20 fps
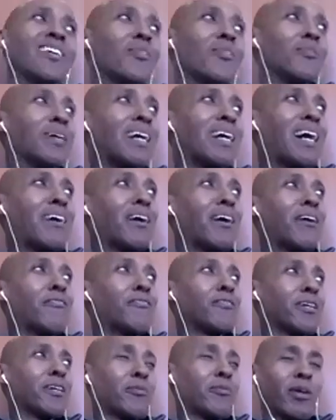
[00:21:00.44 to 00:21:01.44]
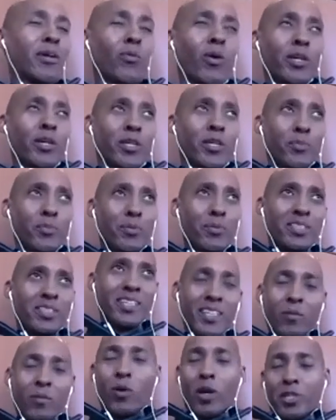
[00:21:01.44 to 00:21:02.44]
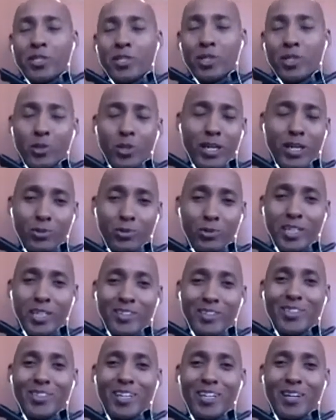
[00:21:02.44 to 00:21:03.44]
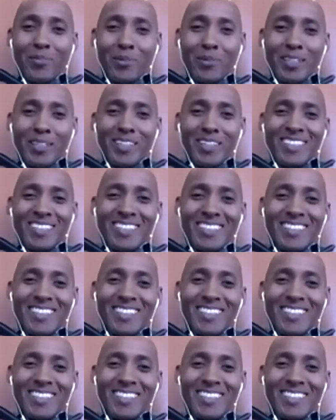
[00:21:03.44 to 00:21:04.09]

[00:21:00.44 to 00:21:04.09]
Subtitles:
man, I feel like when I watch your piece, like I'm watching the Travel Channel. I mean, it's